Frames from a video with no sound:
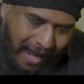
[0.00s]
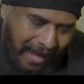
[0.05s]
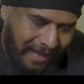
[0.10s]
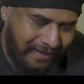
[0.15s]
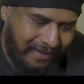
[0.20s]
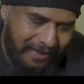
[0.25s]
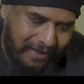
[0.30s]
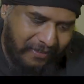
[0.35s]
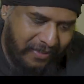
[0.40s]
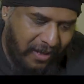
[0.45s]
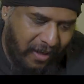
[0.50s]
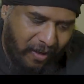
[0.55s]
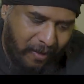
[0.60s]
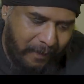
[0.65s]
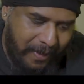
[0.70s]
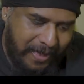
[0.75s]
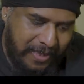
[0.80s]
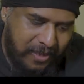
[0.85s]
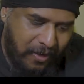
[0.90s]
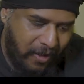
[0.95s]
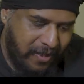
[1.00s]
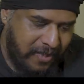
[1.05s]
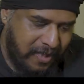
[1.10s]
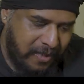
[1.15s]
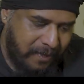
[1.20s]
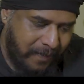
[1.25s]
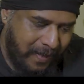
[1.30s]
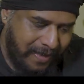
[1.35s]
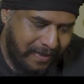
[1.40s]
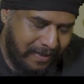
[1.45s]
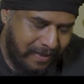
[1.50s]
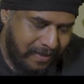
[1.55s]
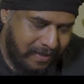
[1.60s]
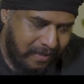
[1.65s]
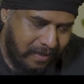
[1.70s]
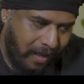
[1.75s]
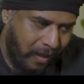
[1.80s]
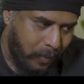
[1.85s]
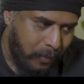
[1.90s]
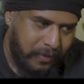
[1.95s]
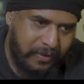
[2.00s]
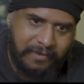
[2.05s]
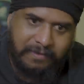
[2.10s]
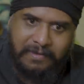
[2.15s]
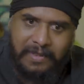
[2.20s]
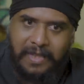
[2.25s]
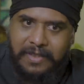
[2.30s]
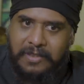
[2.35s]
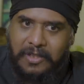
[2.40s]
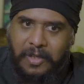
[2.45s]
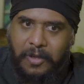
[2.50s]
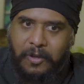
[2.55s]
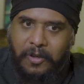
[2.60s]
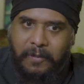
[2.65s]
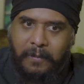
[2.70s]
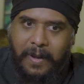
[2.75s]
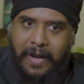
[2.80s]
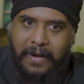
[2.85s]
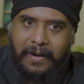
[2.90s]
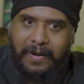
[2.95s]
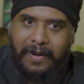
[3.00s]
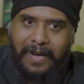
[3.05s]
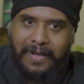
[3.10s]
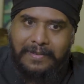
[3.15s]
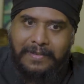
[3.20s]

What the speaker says: I think we all make choices basis how things look, man.